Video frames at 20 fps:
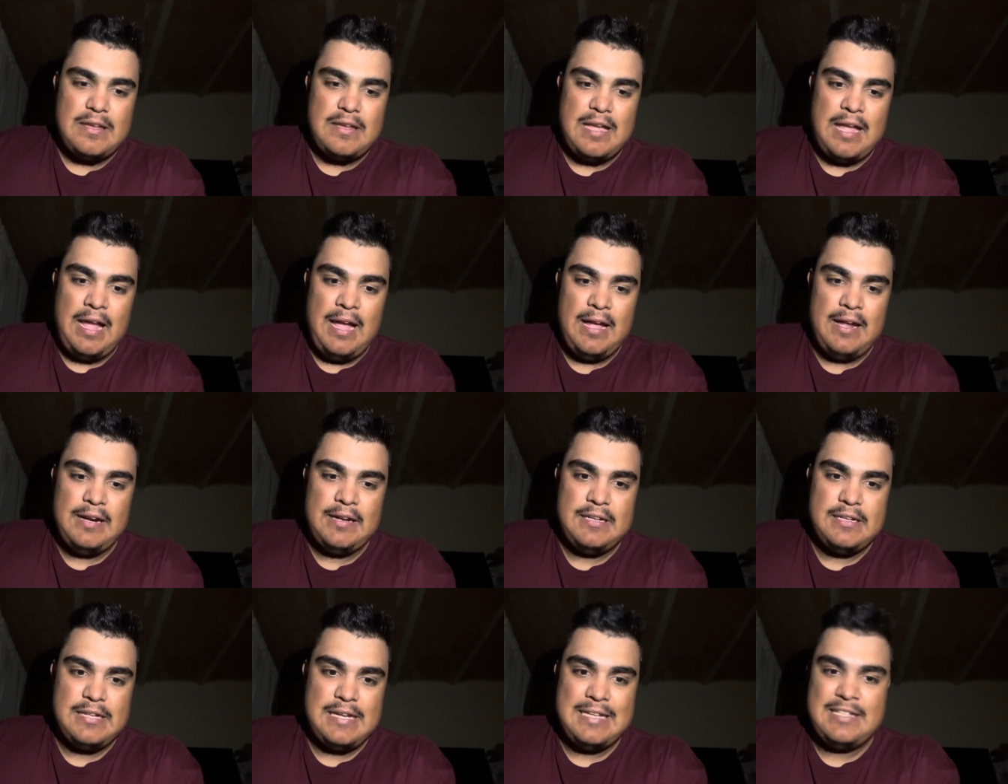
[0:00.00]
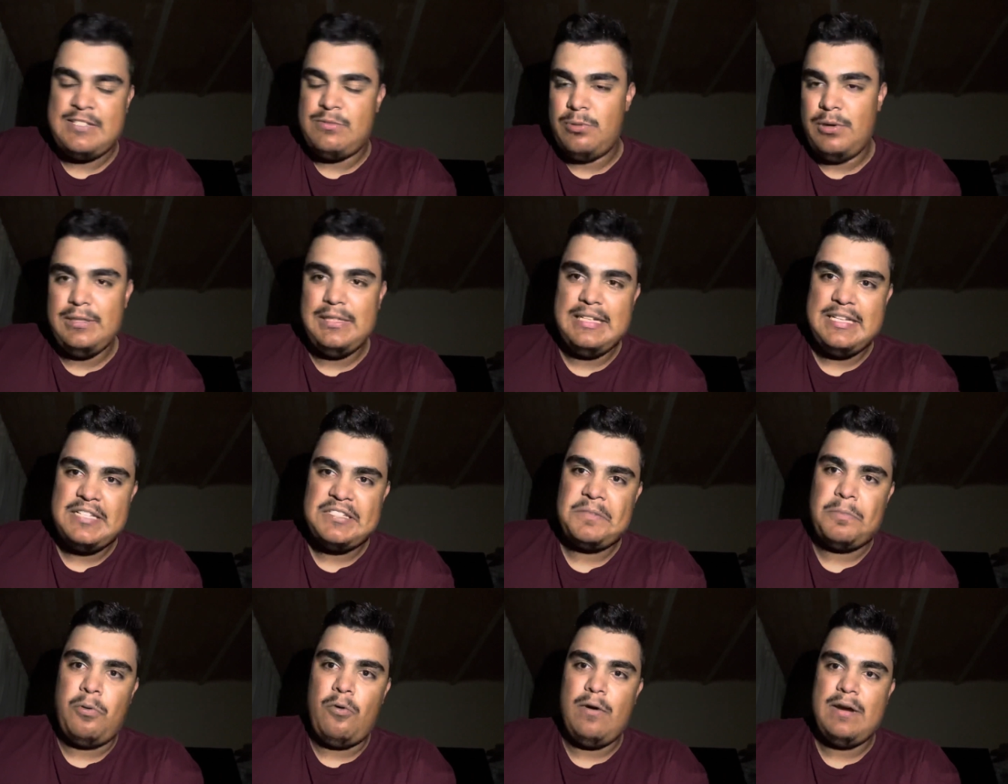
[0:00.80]
And it's really
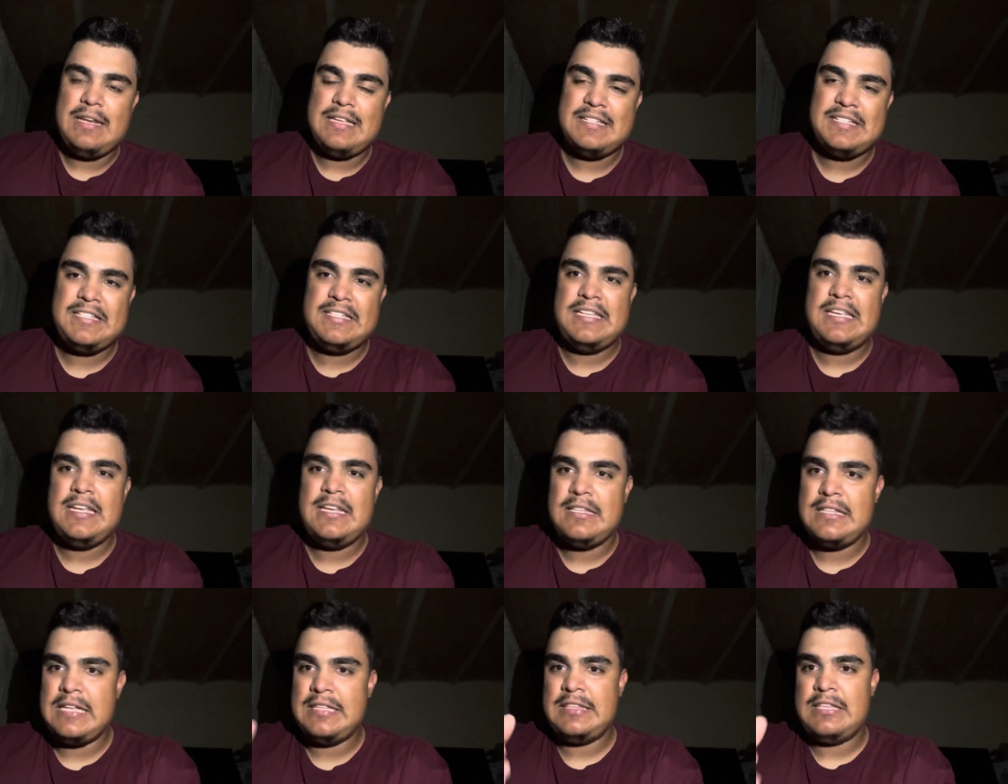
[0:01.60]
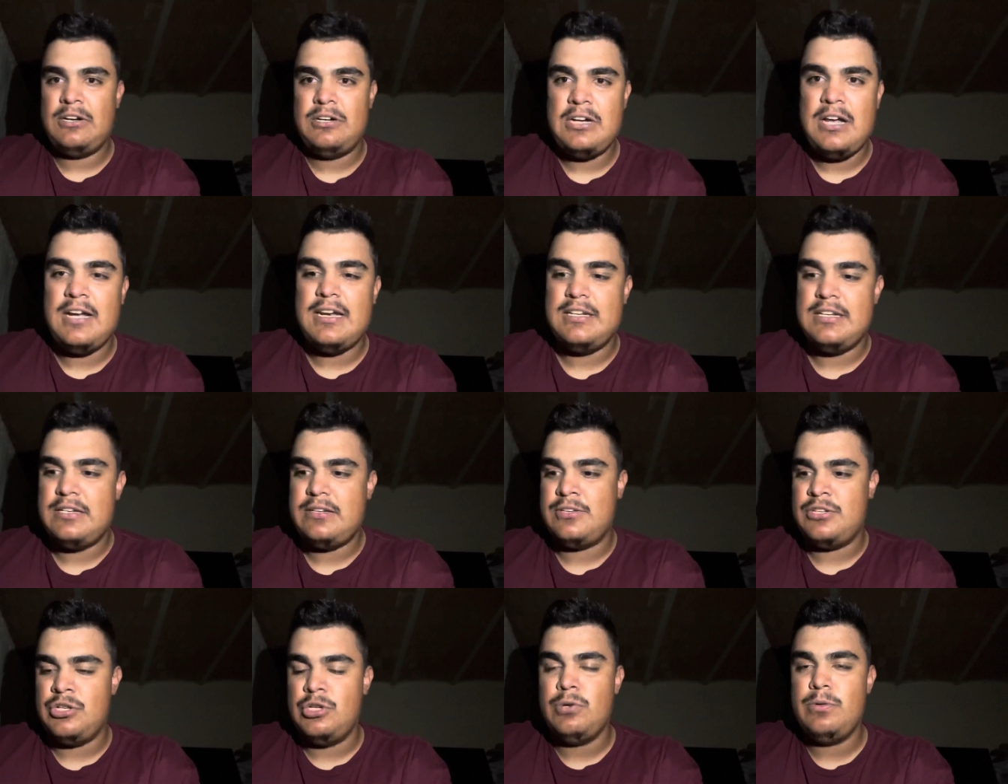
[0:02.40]
disappointing seeing that they're not
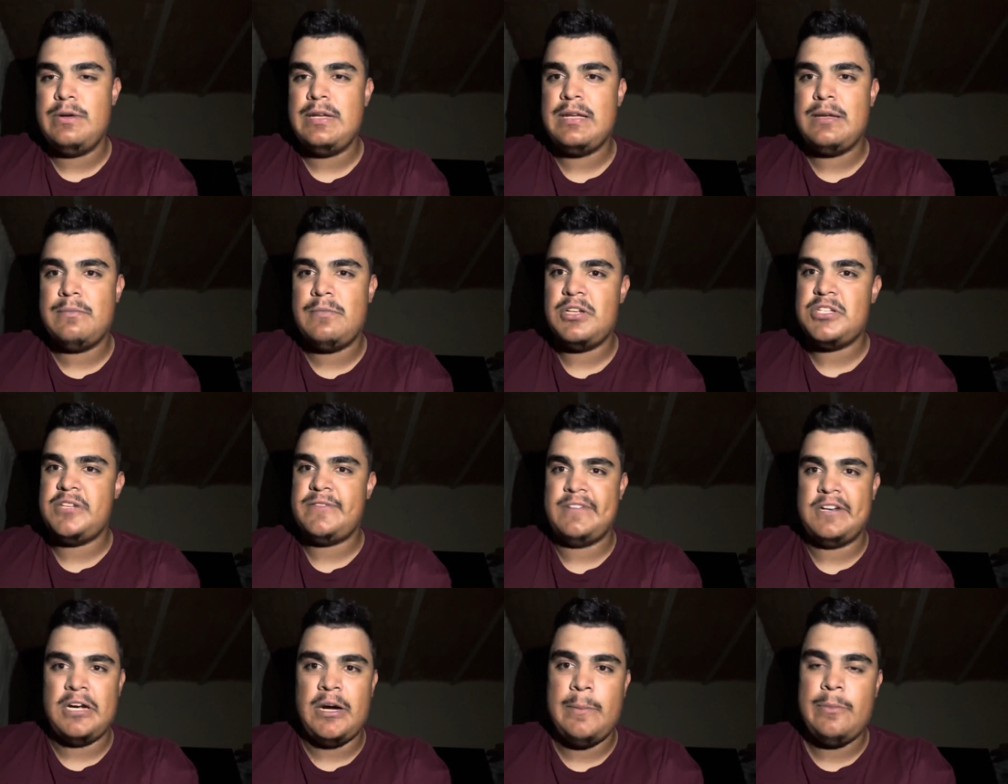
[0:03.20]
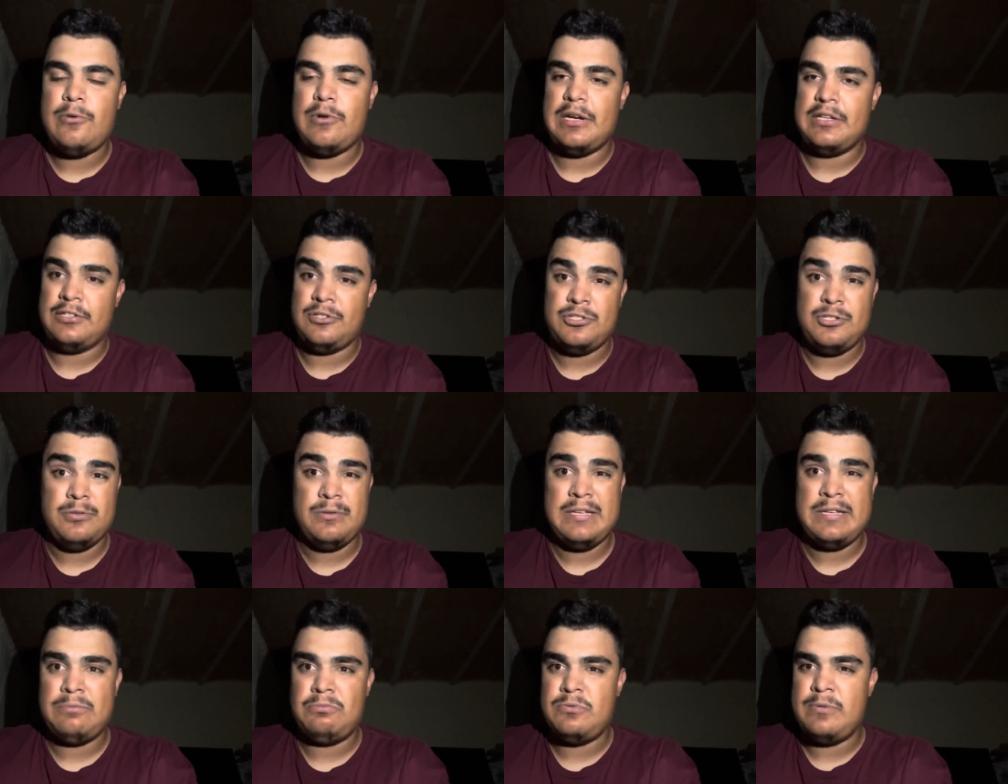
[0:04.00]
doing much of an upgrade. They're
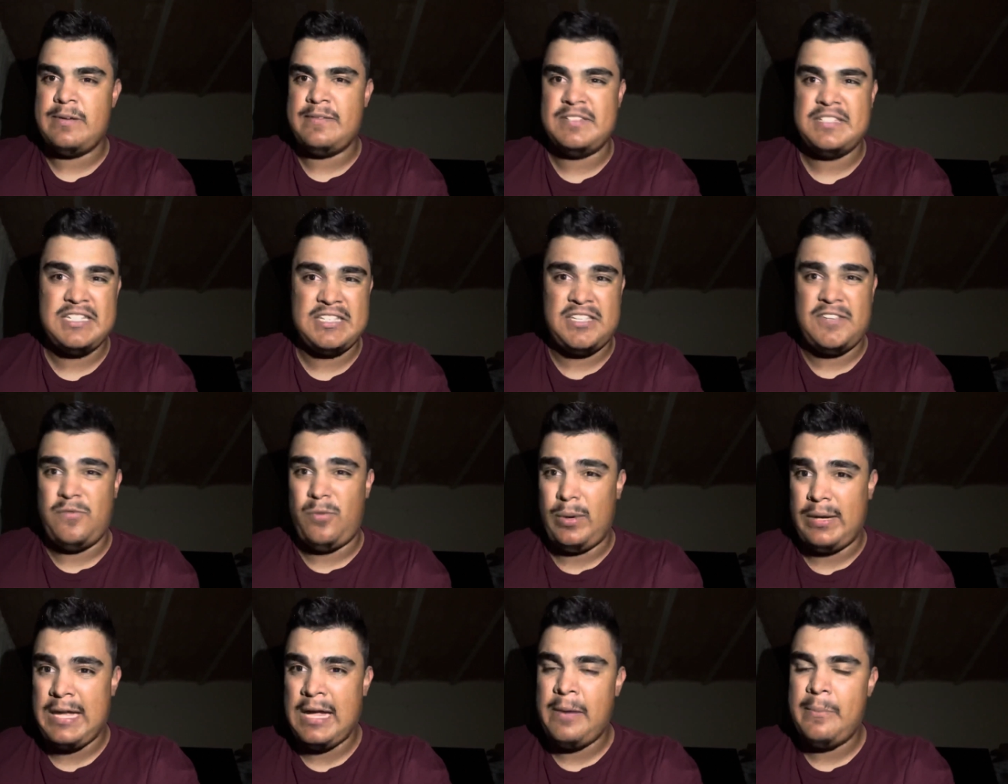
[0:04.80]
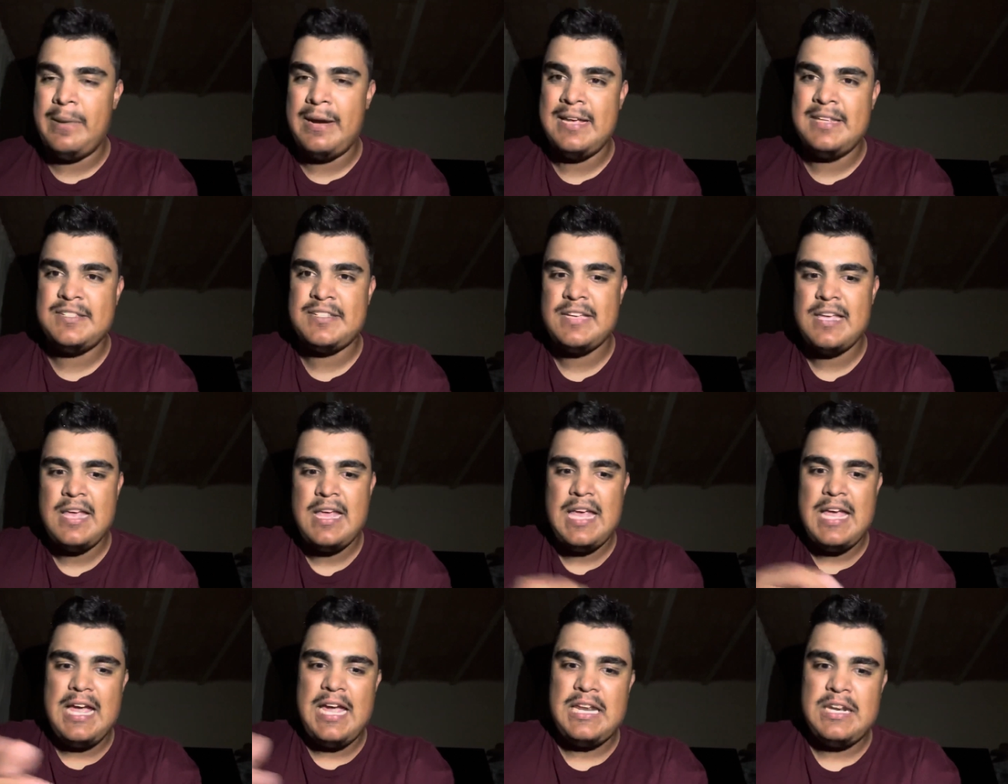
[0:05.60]
doing maybe 64 gigabytes
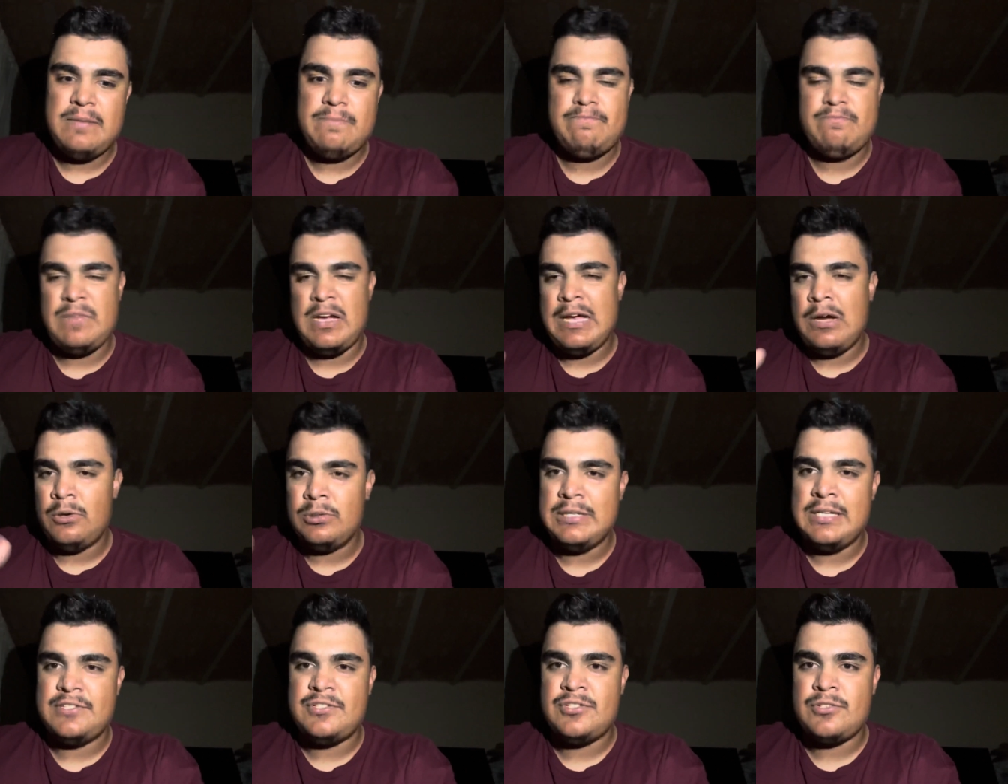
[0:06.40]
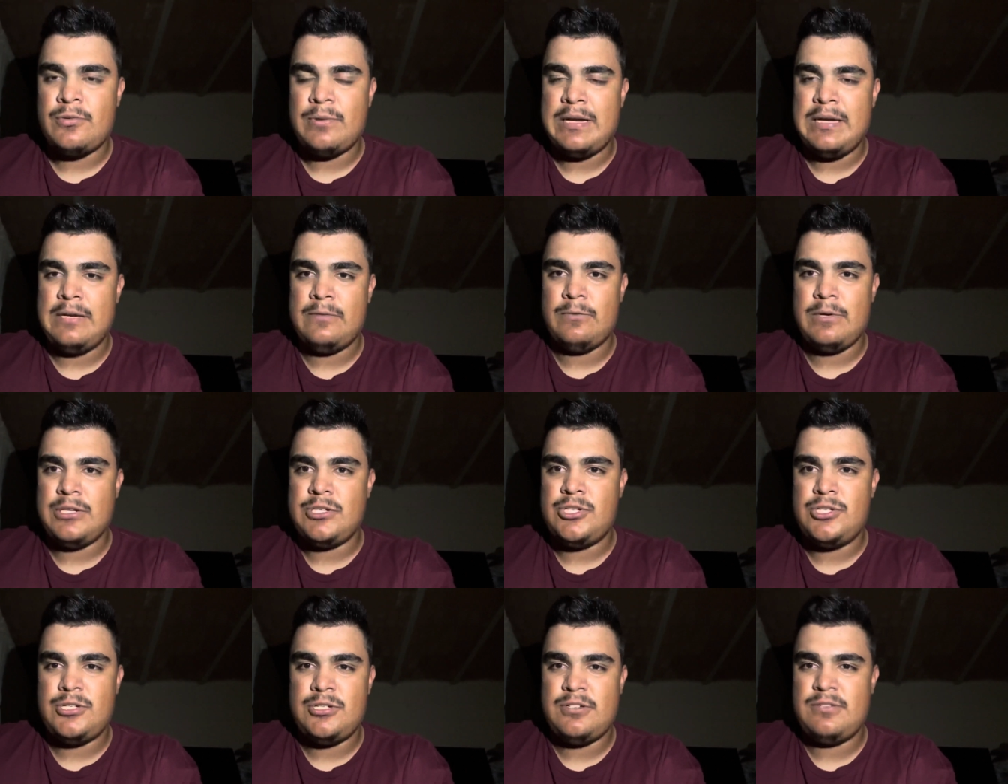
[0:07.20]
and an OLED screen,
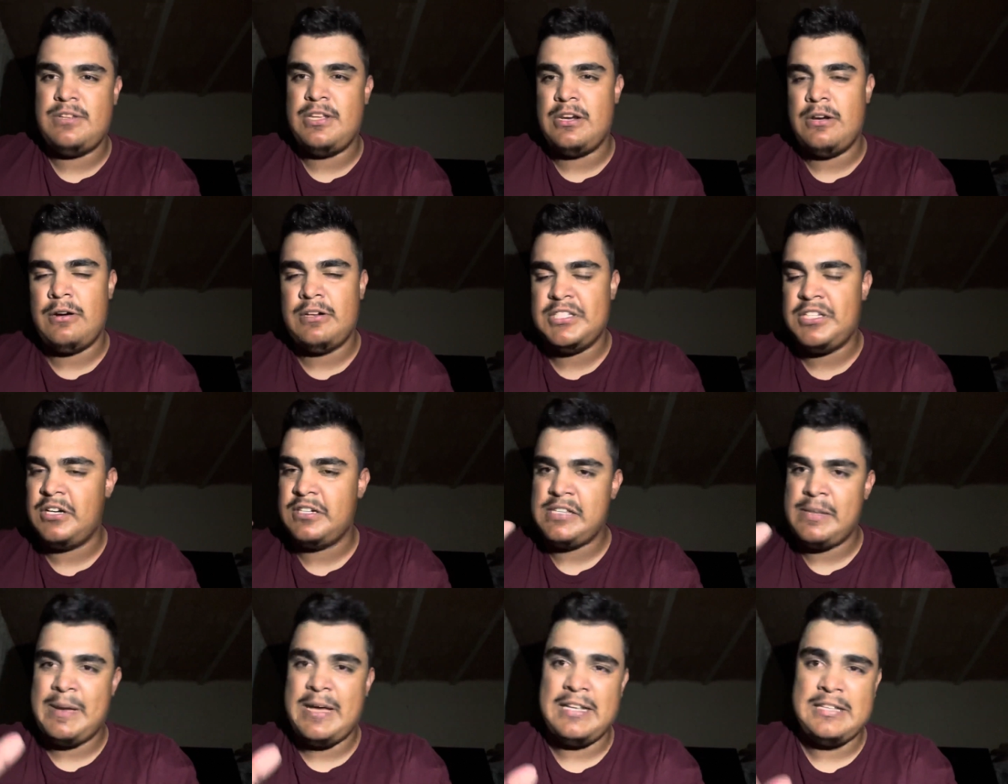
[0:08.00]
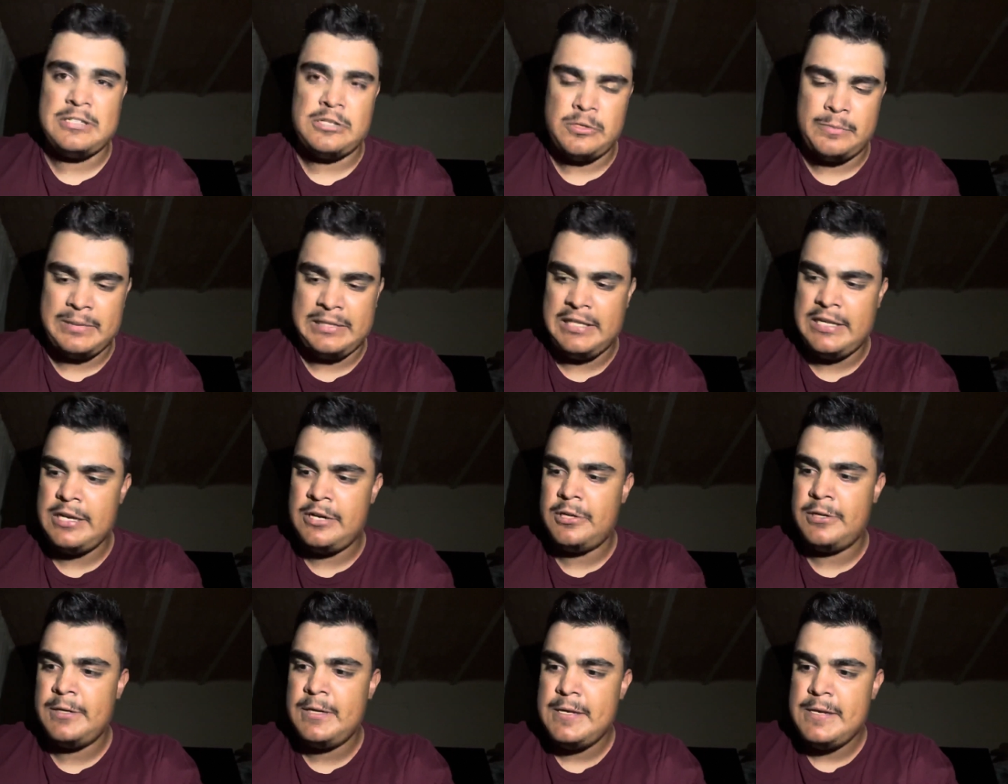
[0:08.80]
which, I'll talk about a little bit later.